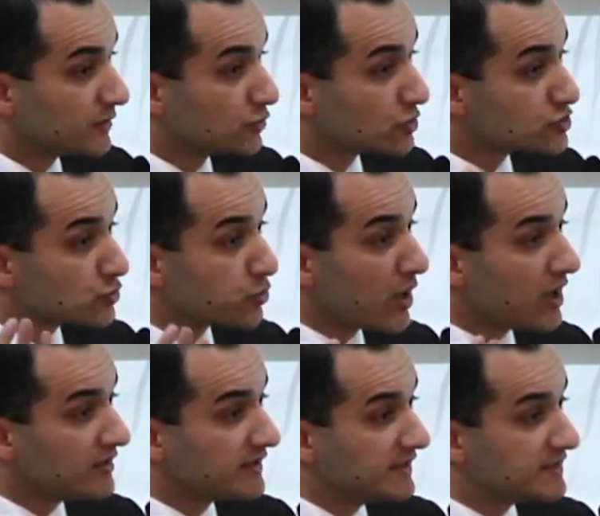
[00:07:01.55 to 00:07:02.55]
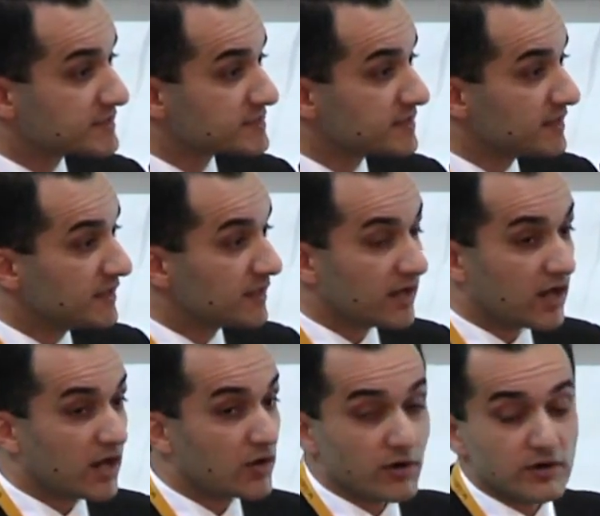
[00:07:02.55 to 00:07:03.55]
Those qualities
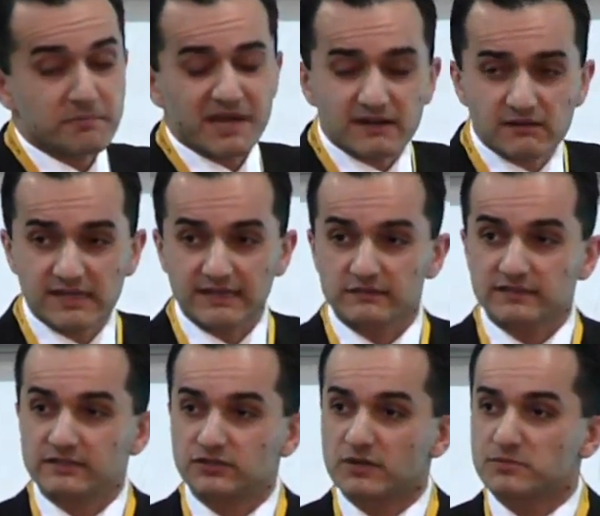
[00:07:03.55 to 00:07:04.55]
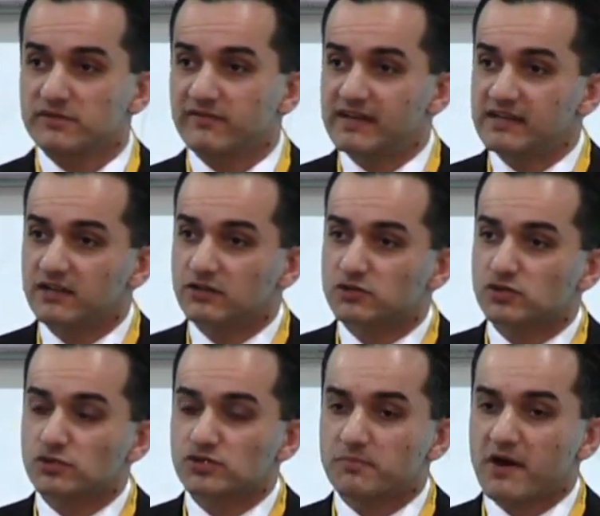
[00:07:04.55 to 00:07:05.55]
are unparalleled in terms of any other
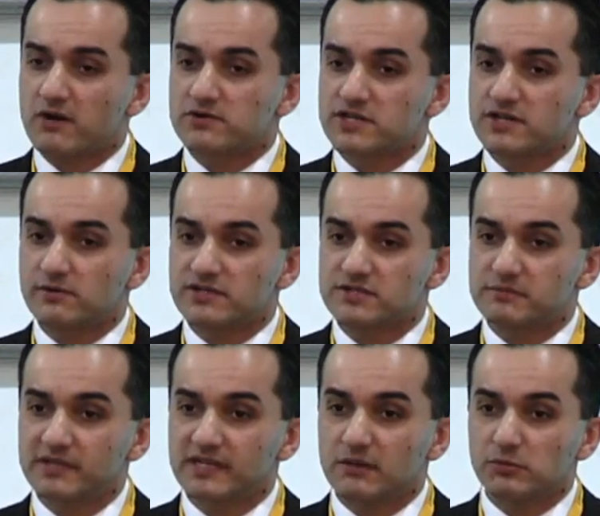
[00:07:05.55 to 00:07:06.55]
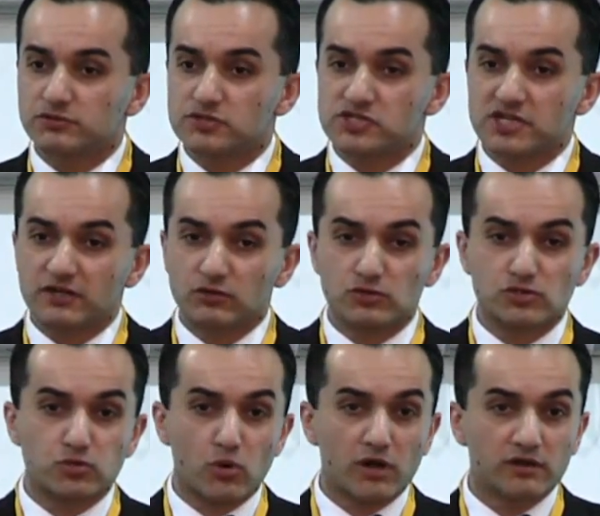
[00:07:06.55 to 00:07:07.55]
source of power generation being able to share those
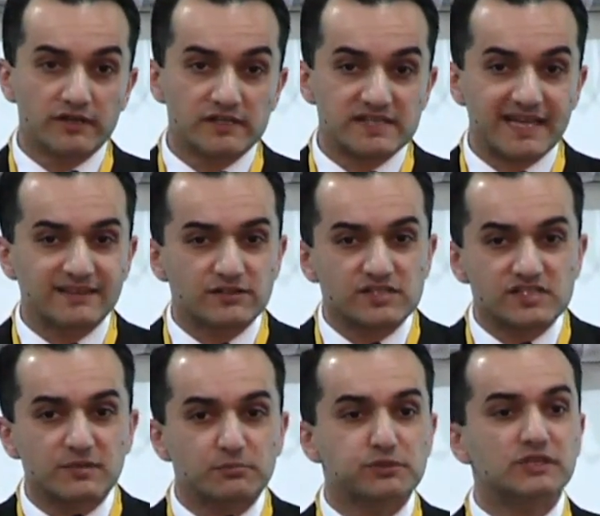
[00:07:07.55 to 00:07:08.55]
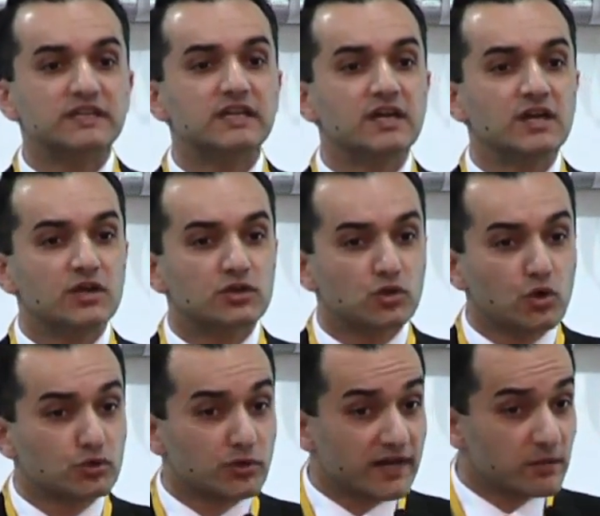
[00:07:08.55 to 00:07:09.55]
qualities, and there's simply
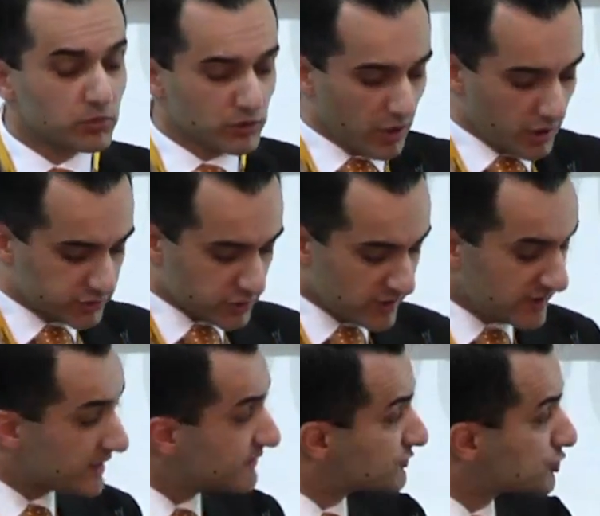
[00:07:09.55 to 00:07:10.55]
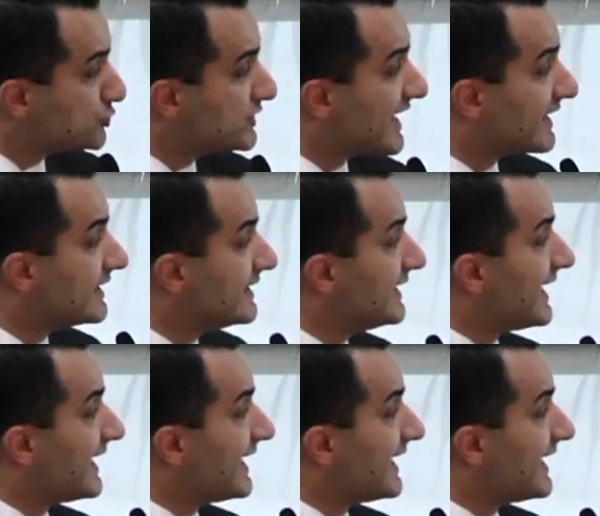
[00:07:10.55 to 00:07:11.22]
no credible alternative to that.